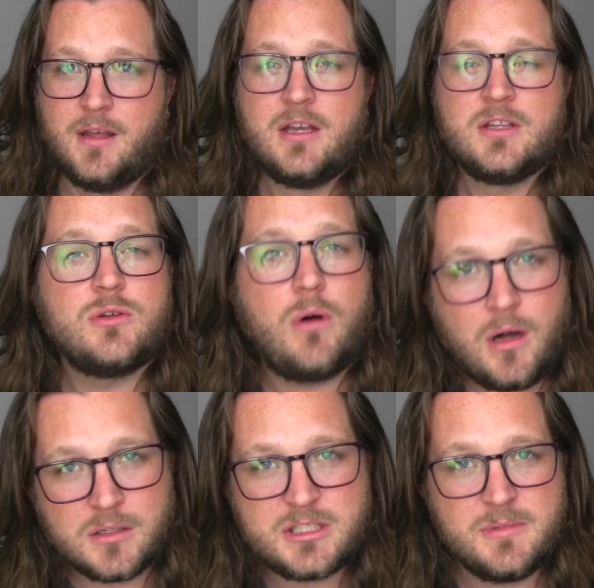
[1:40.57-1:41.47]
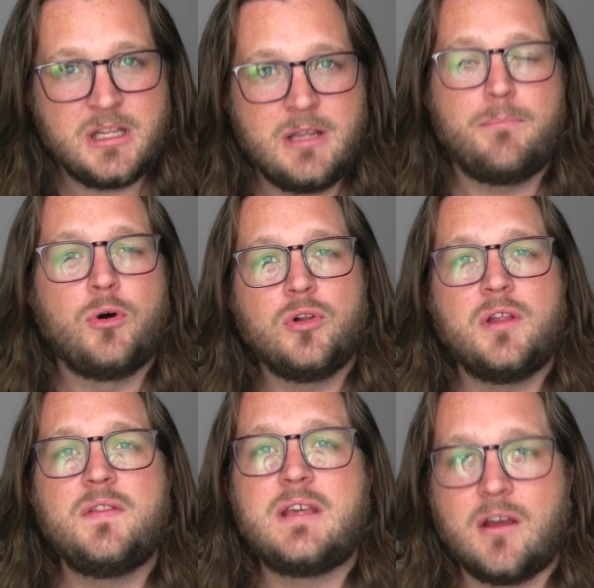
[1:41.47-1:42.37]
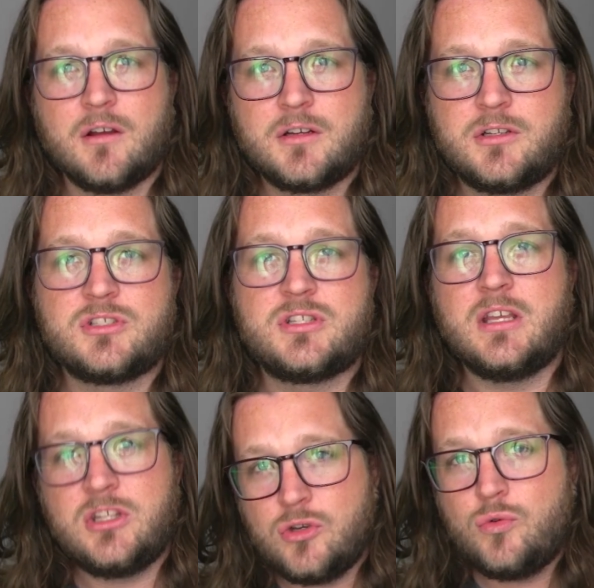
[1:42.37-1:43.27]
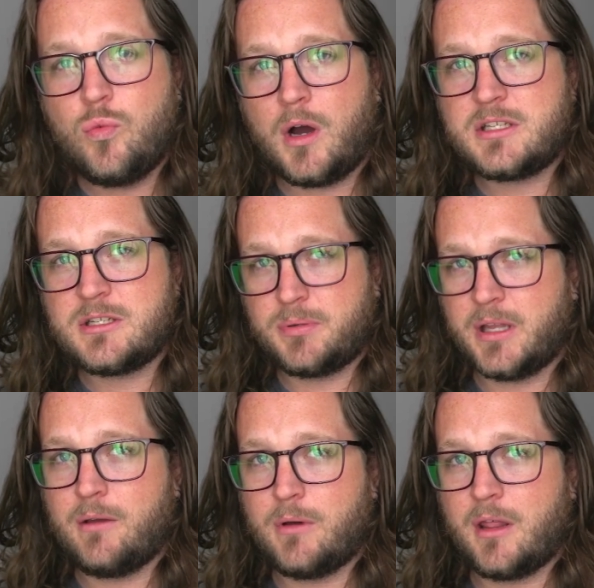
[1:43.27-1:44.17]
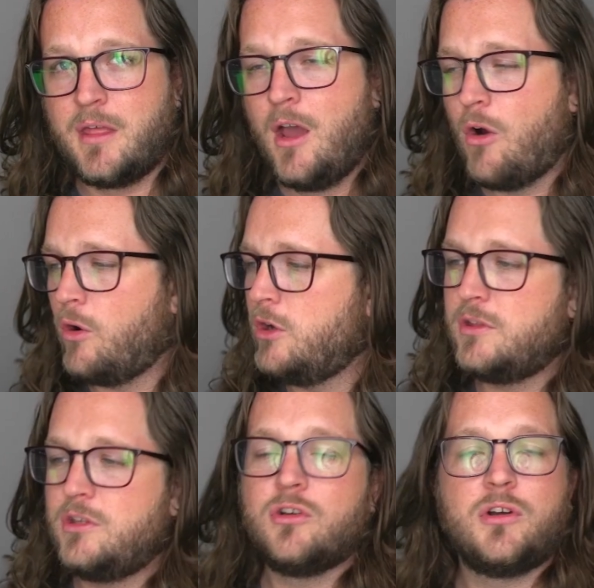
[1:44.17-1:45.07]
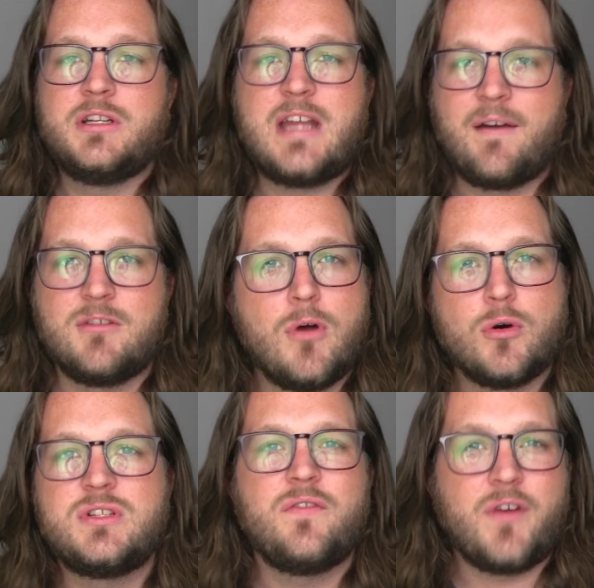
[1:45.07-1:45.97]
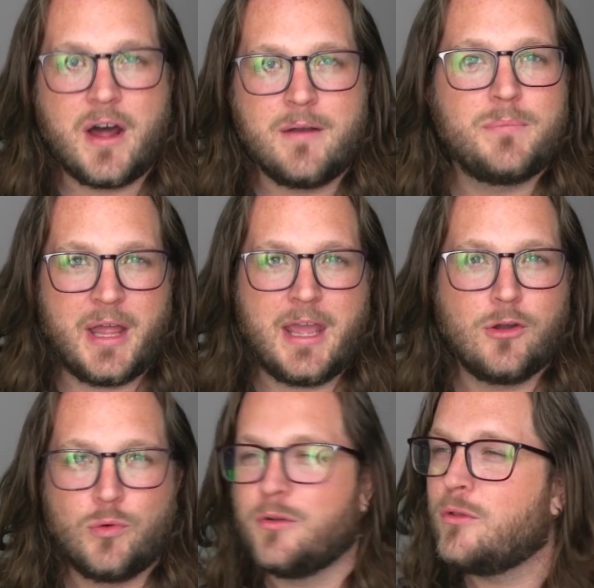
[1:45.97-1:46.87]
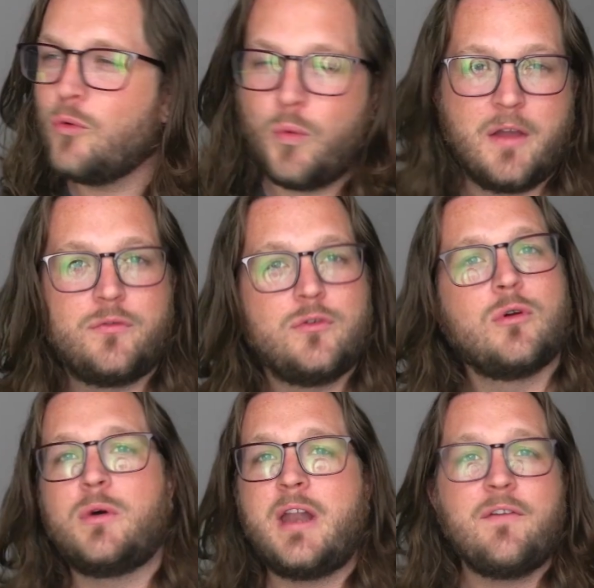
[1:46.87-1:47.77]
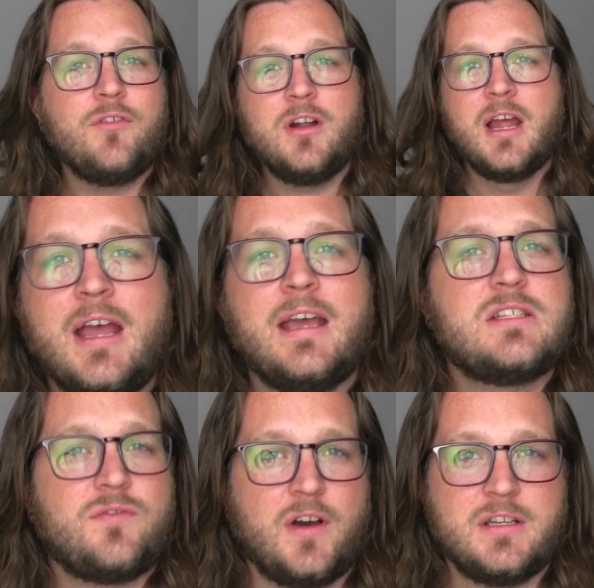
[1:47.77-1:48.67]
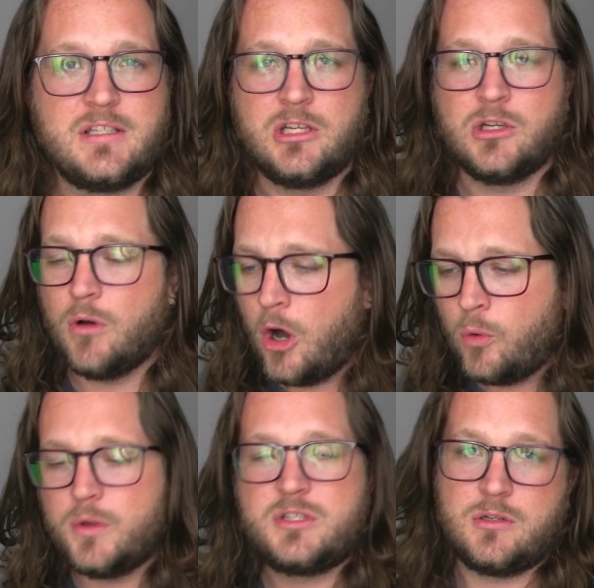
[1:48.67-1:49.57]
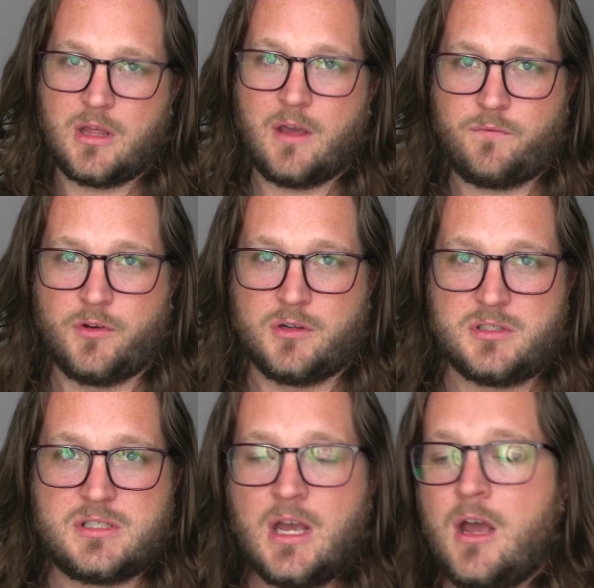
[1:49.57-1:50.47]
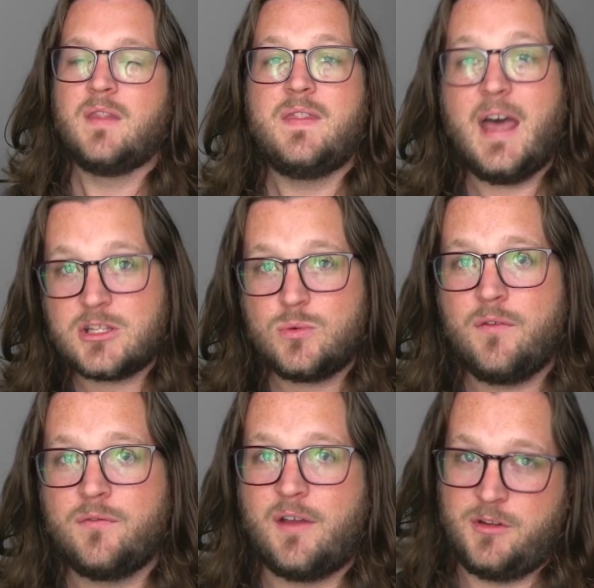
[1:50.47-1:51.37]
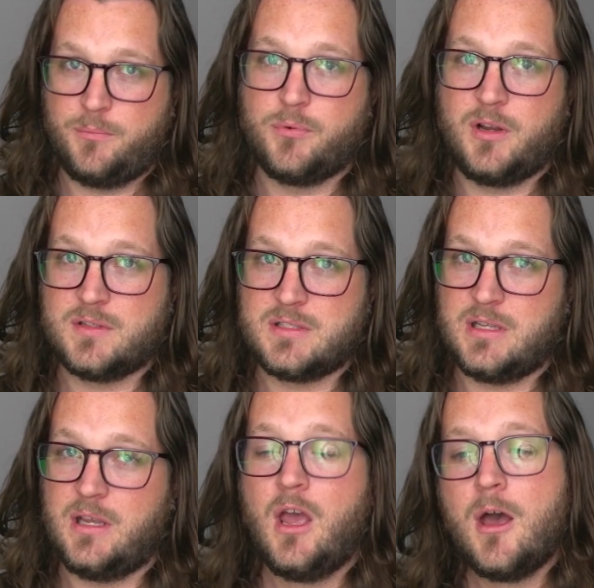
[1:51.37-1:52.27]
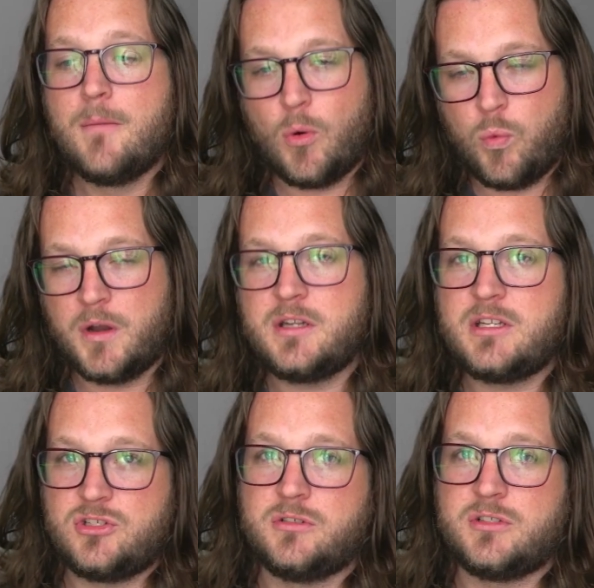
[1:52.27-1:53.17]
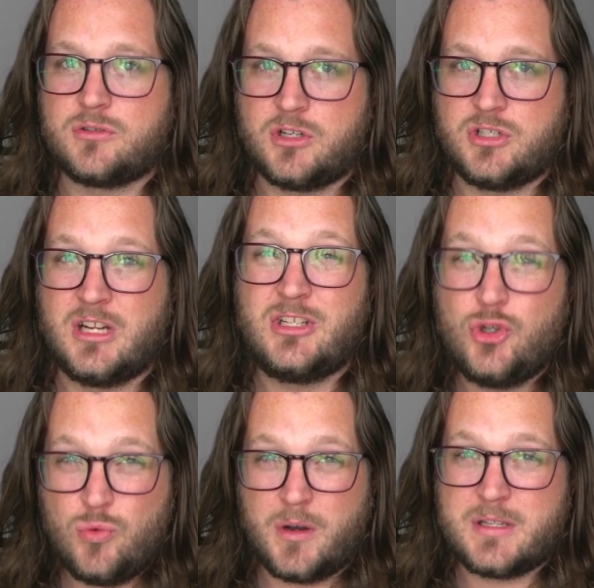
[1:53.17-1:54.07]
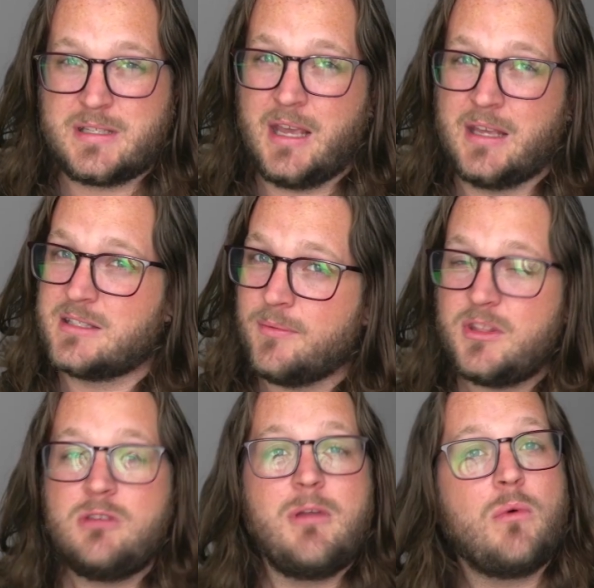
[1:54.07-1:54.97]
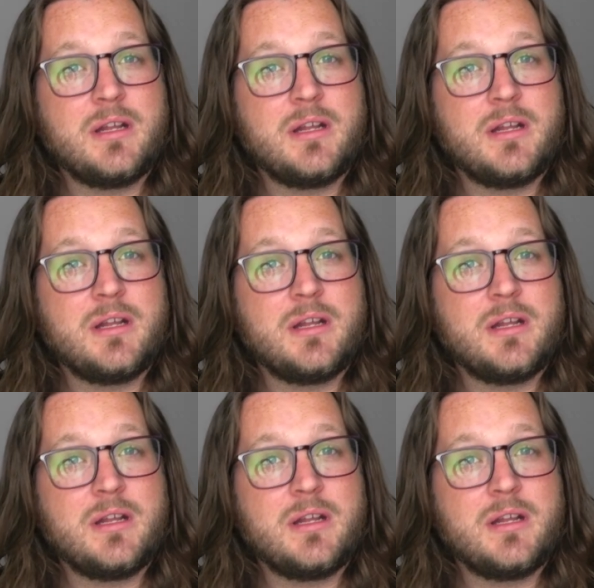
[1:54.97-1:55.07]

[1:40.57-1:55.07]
So ultimately pull in the characters that you want to play with, or you think you're going to have the most fun playing with, or their waifu, or whatever is fun to you. Always do that first. That's where I've left it previously. But one additional discretion I do want to say is something you may want to